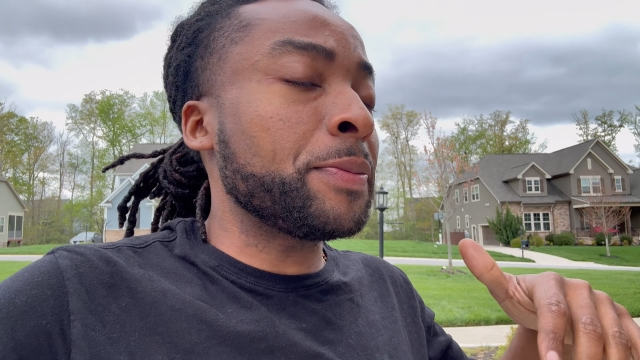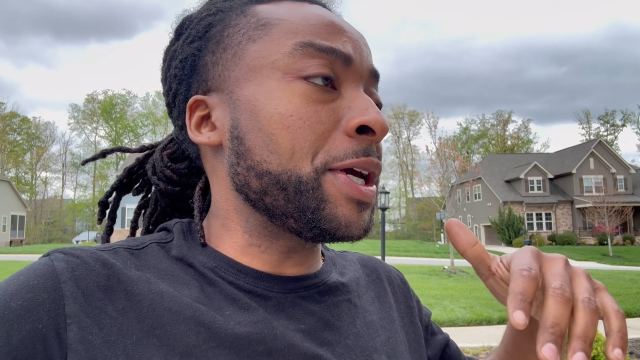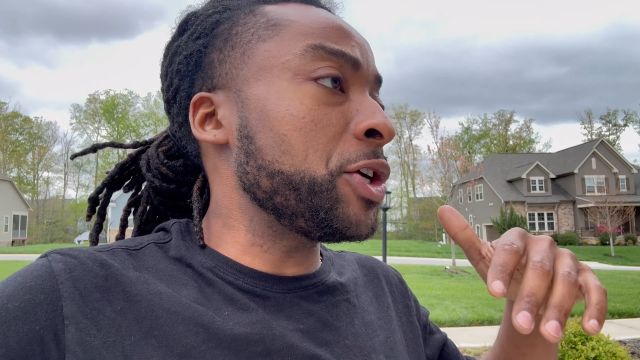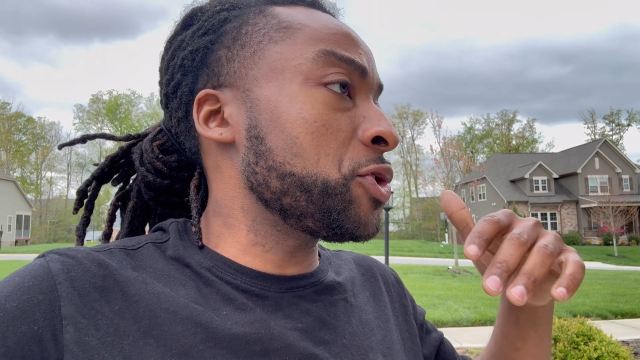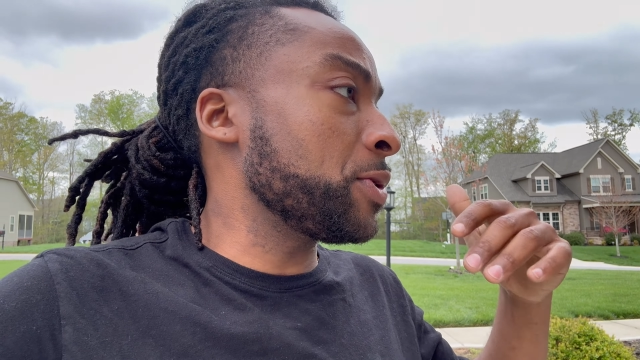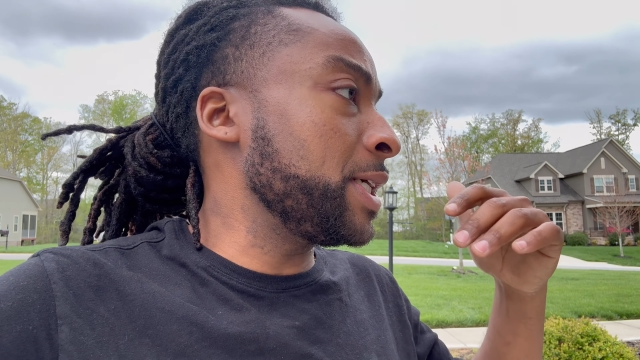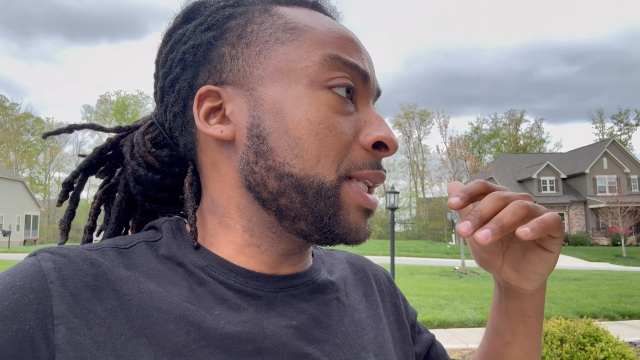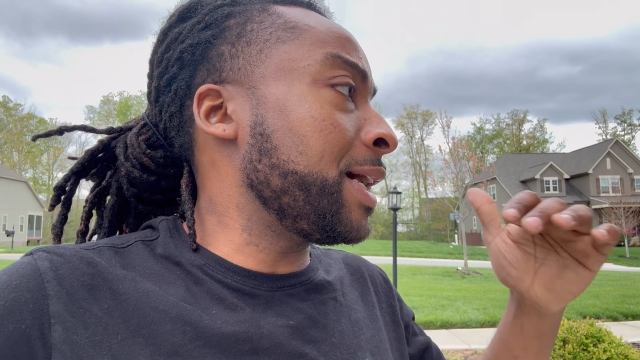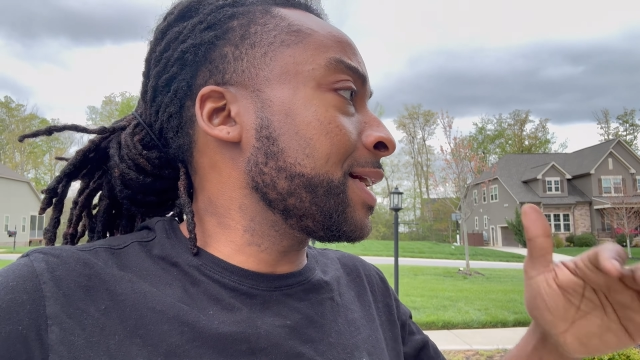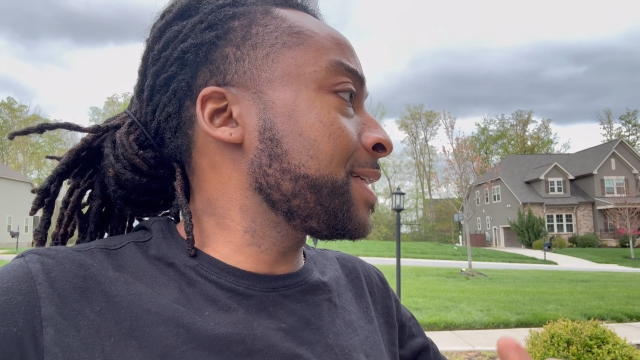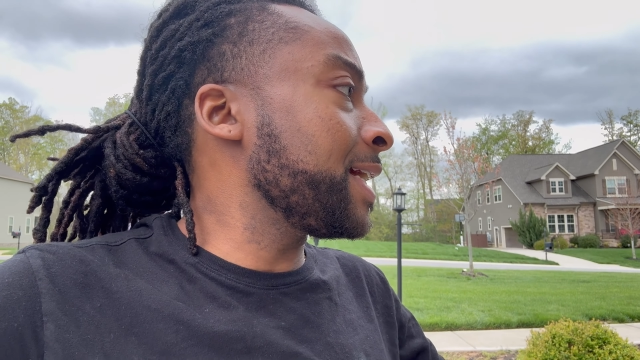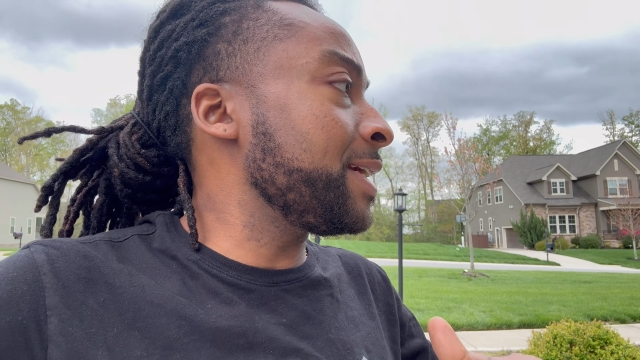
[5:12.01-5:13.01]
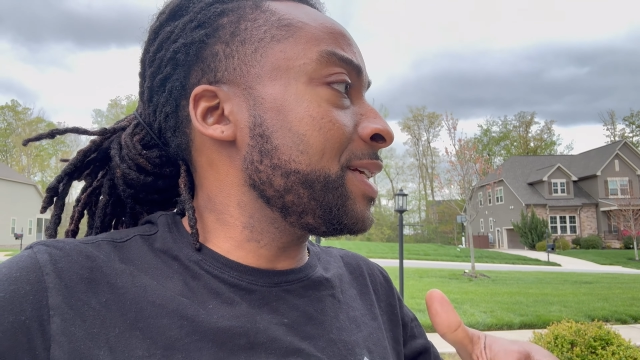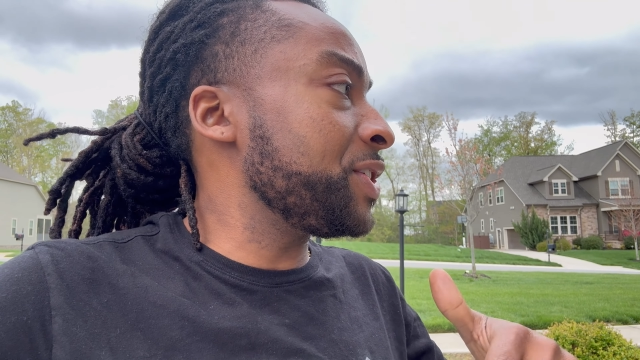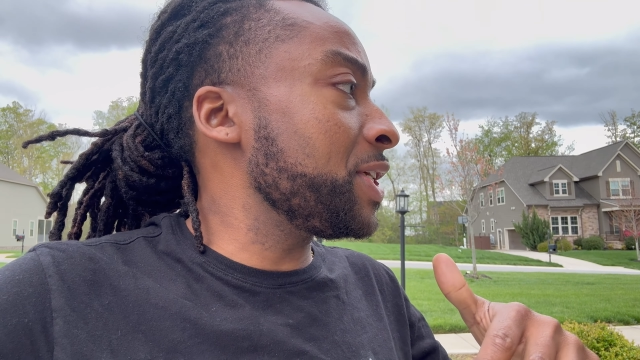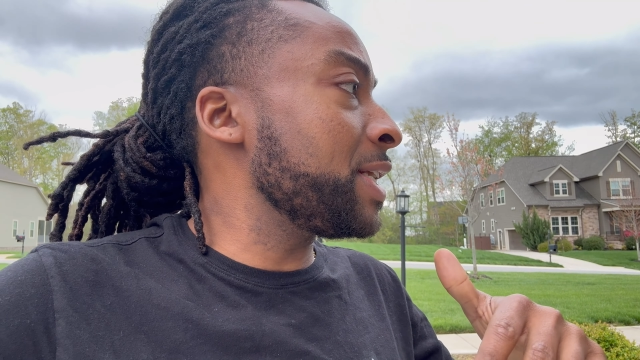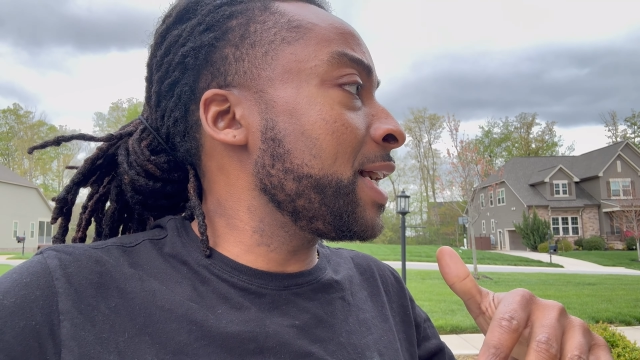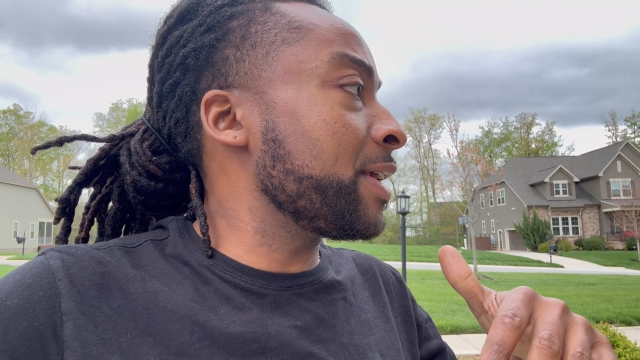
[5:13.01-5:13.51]
made sure he Loctited the
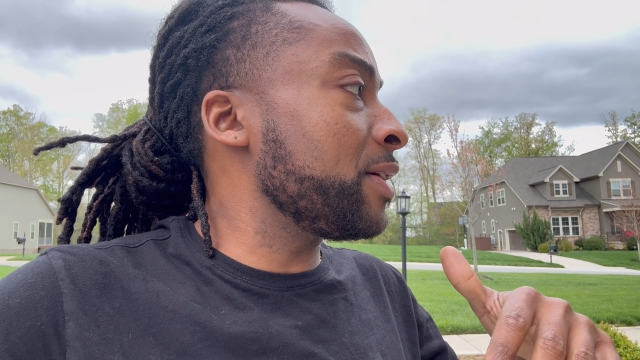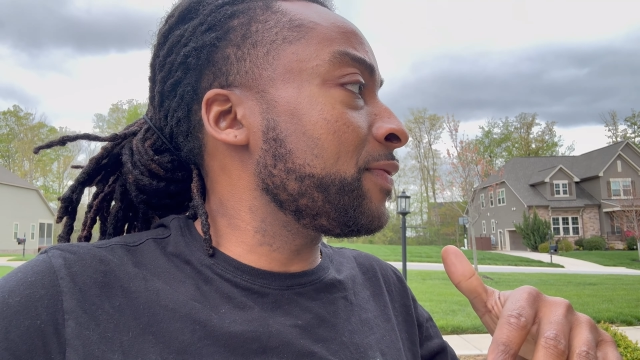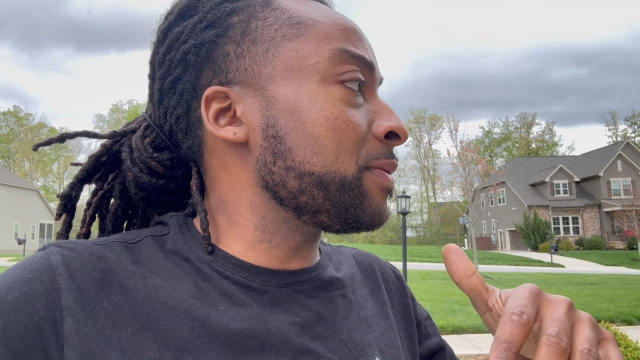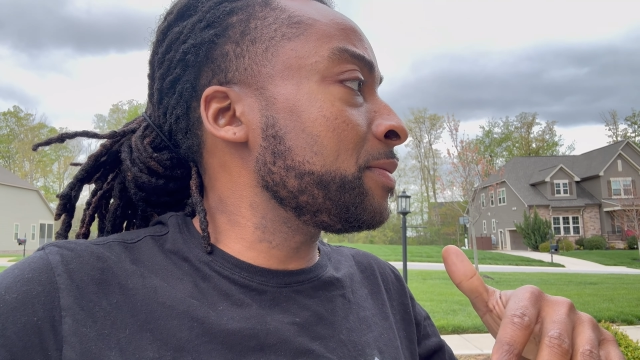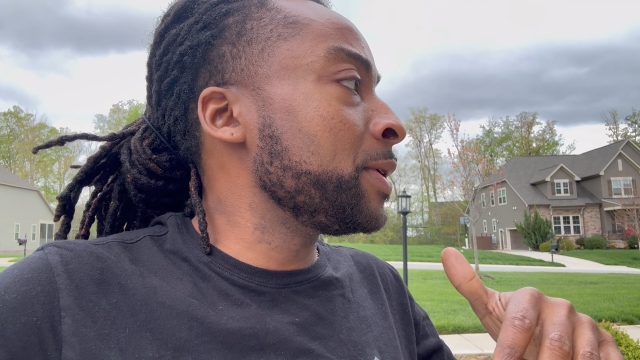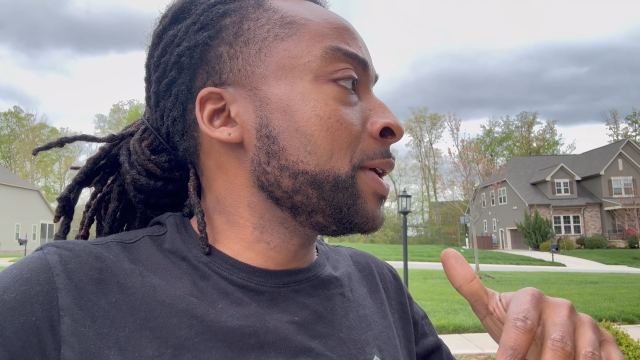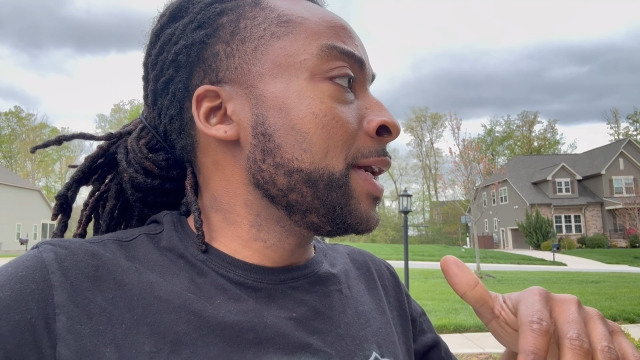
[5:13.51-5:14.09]
shit out of them.